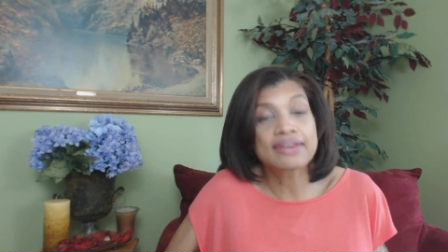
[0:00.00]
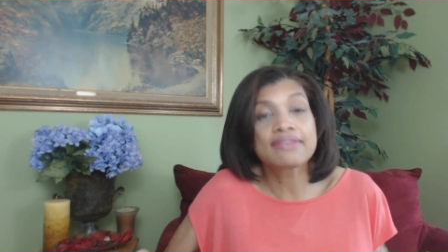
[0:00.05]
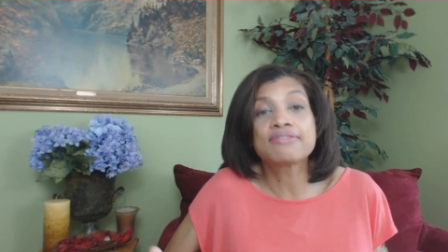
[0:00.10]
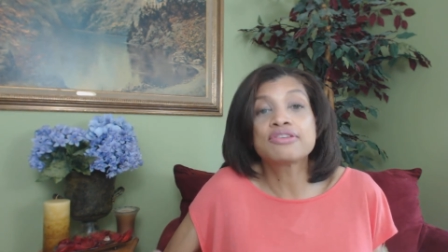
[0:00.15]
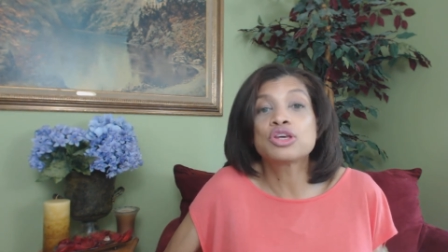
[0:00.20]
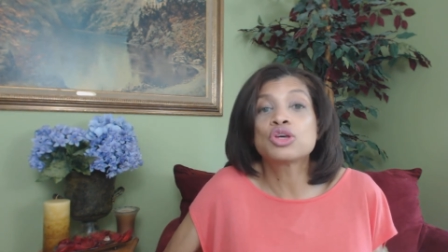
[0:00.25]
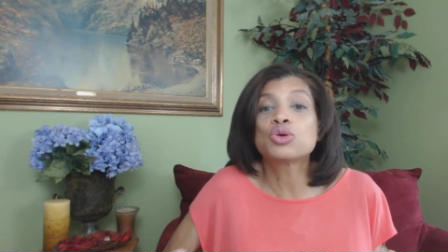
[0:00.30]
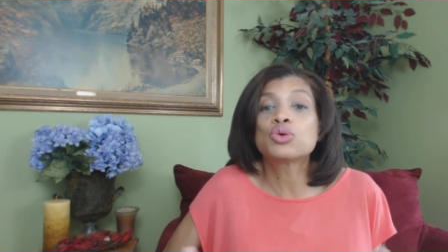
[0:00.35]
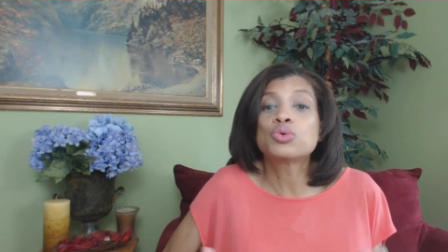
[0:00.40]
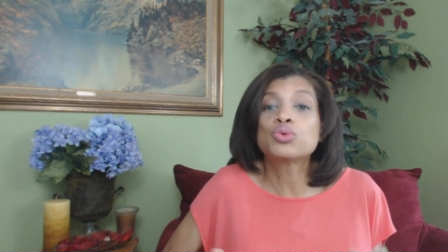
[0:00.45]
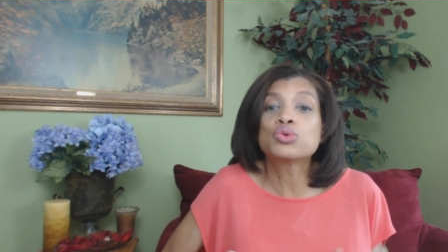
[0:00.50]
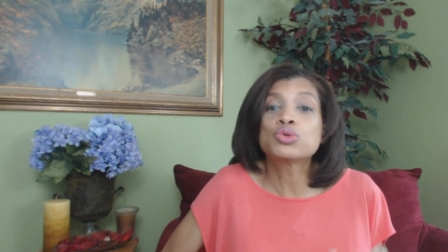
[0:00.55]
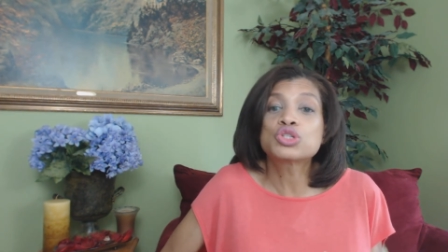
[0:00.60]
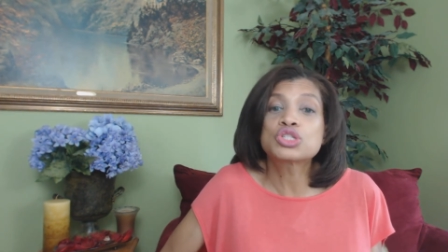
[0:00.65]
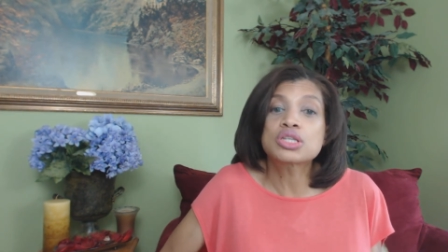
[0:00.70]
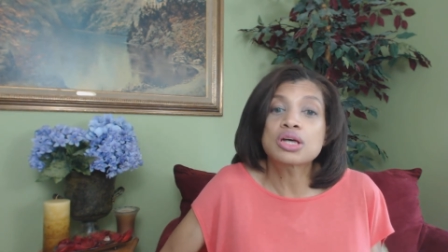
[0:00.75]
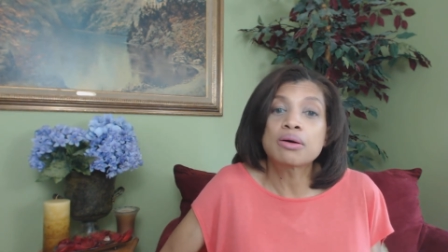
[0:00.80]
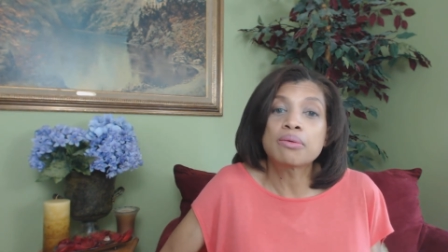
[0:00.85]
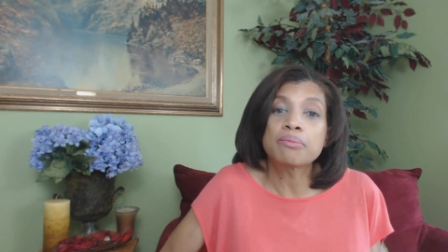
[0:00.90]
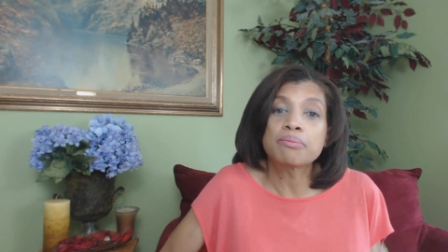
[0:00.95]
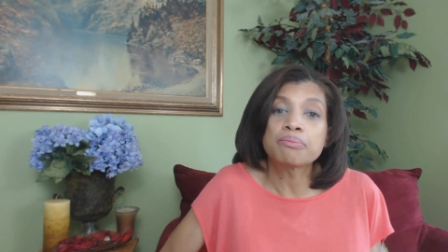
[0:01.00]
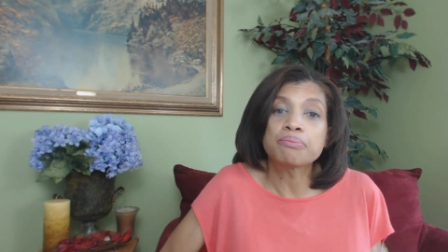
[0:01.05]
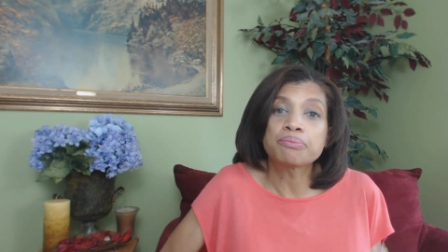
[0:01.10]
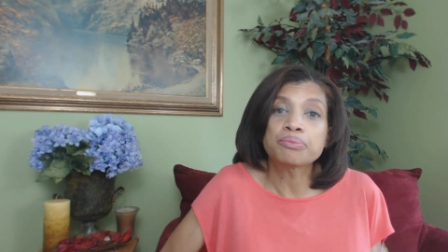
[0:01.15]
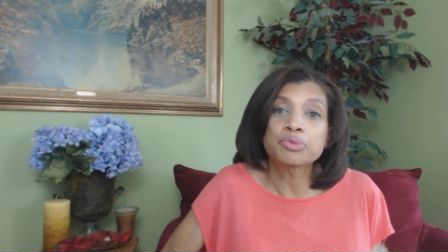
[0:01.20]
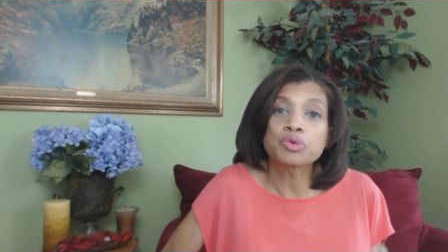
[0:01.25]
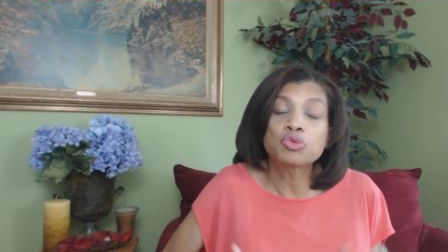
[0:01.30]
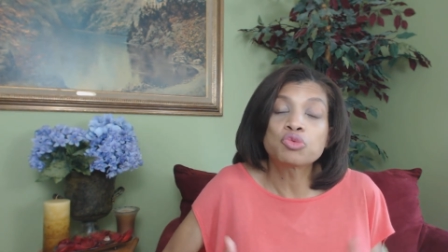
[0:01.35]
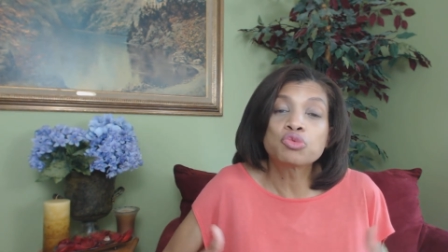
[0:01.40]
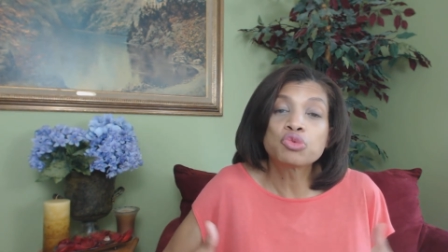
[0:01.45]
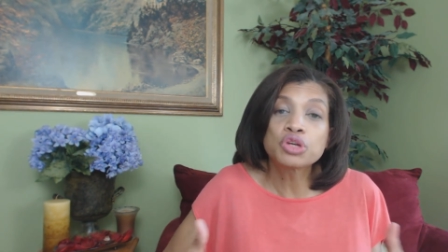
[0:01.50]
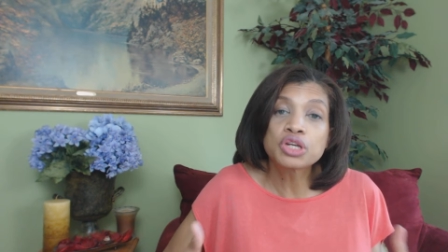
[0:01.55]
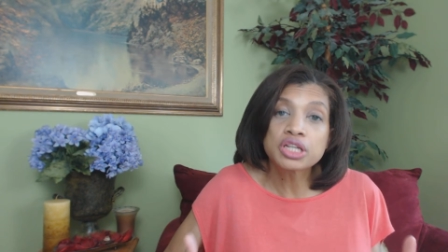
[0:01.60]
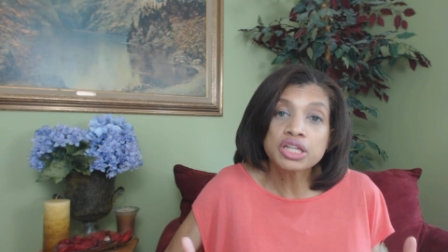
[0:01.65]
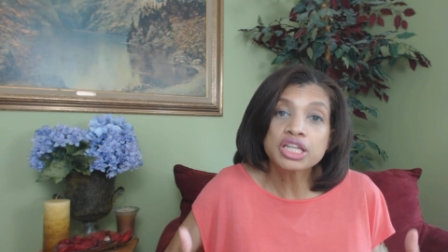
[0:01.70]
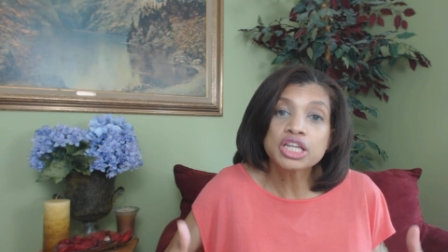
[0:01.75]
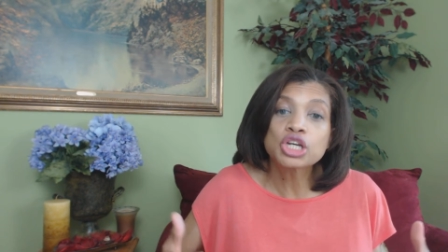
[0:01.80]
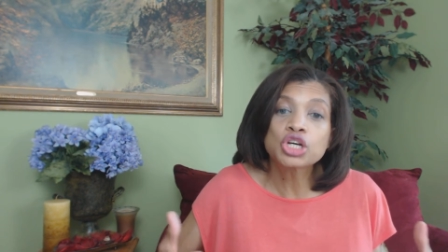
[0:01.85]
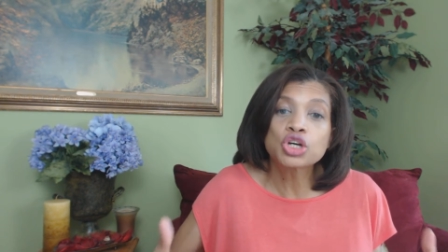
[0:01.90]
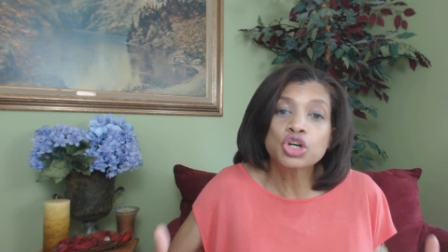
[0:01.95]
give you some
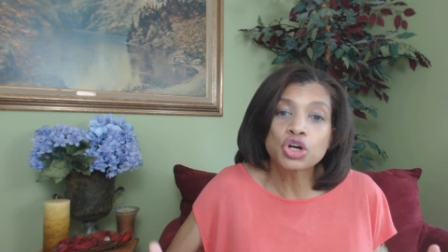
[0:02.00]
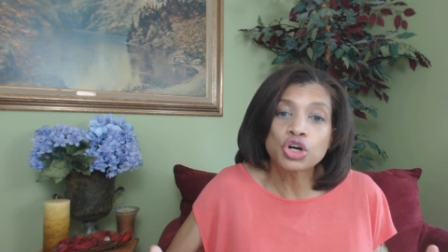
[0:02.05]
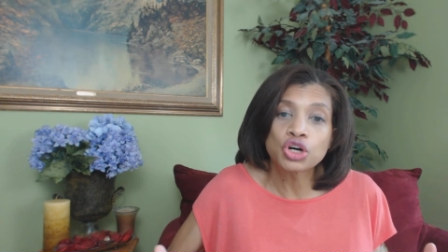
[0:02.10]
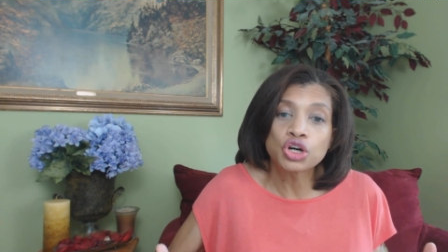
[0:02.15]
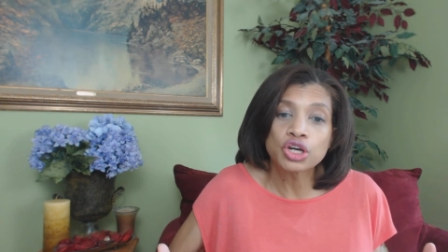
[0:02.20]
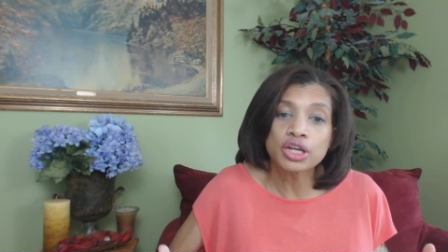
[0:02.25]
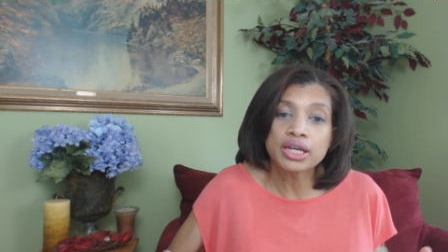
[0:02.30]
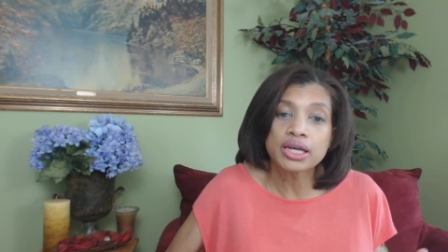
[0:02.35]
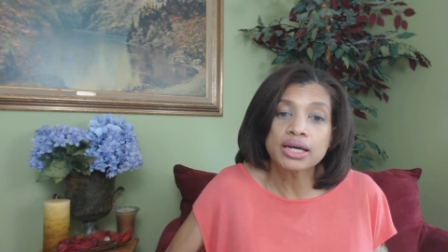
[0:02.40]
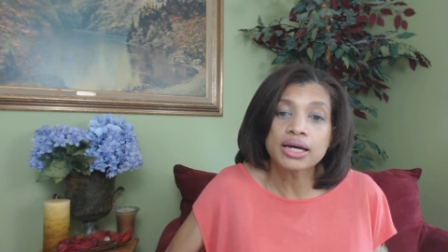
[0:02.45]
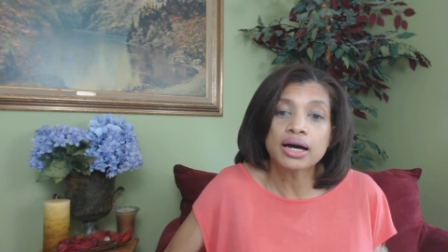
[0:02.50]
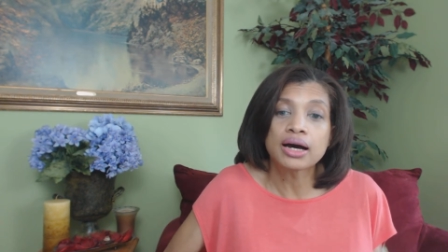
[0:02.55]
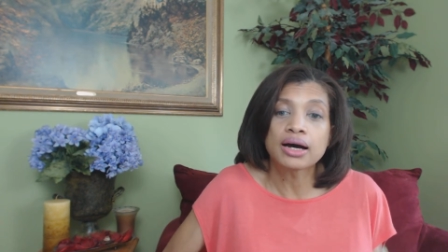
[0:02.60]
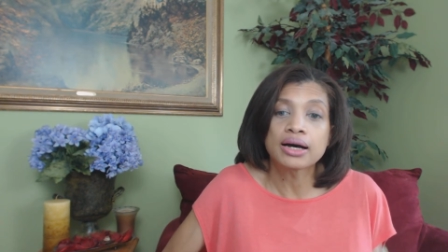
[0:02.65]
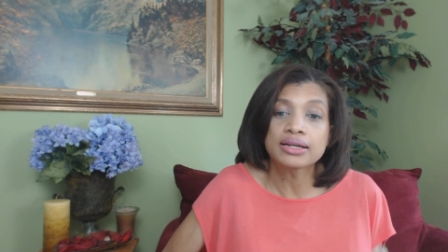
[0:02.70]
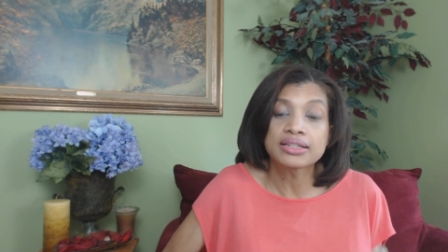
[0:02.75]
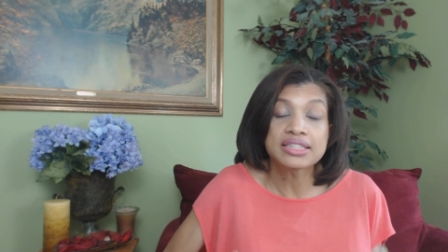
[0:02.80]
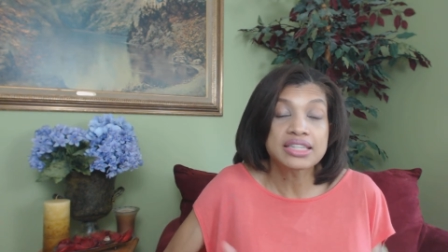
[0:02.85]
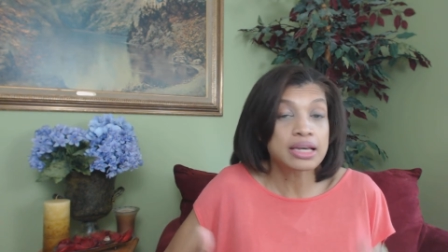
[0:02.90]
really good uh,